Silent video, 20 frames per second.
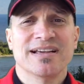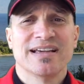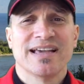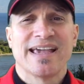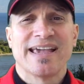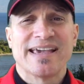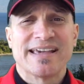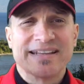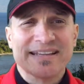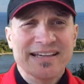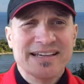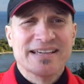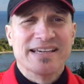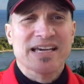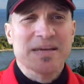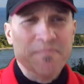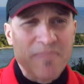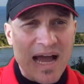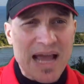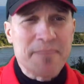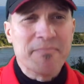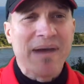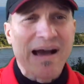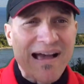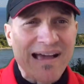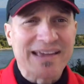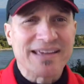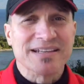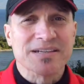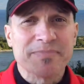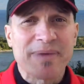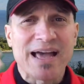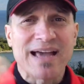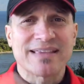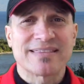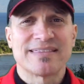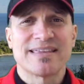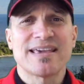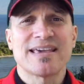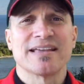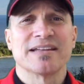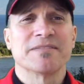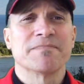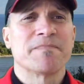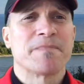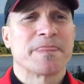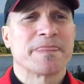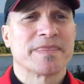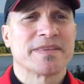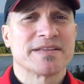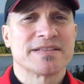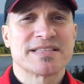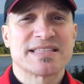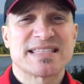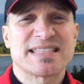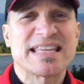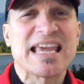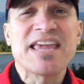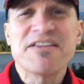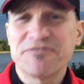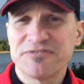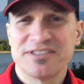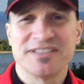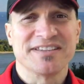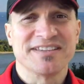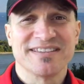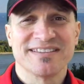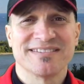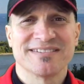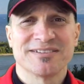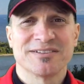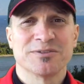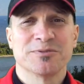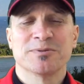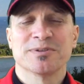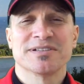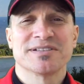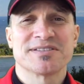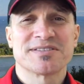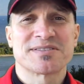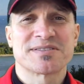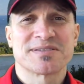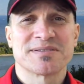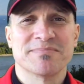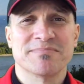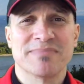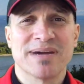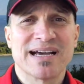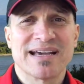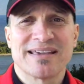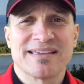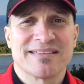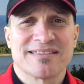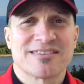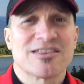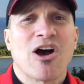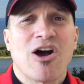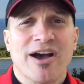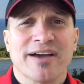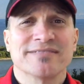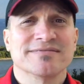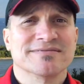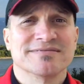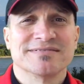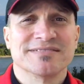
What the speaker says: And in my mind back then, safety was my thought.